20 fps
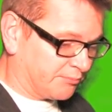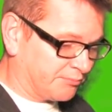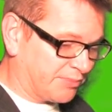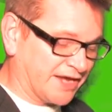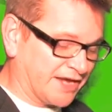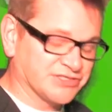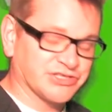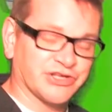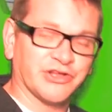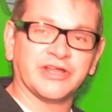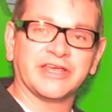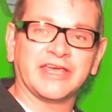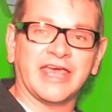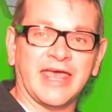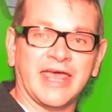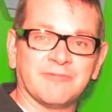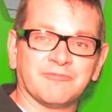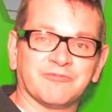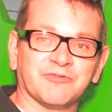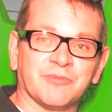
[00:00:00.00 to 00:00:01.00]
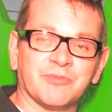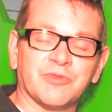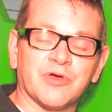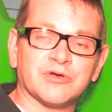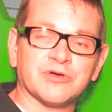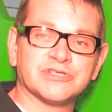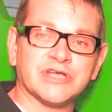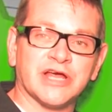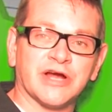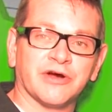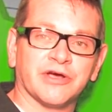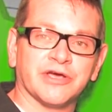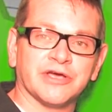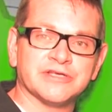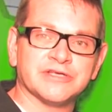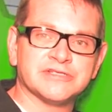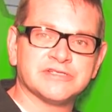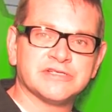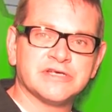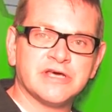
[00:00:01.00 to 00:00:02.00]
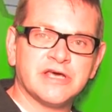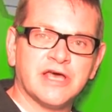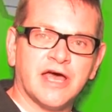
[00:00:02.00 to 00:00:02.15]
basically came from those areas.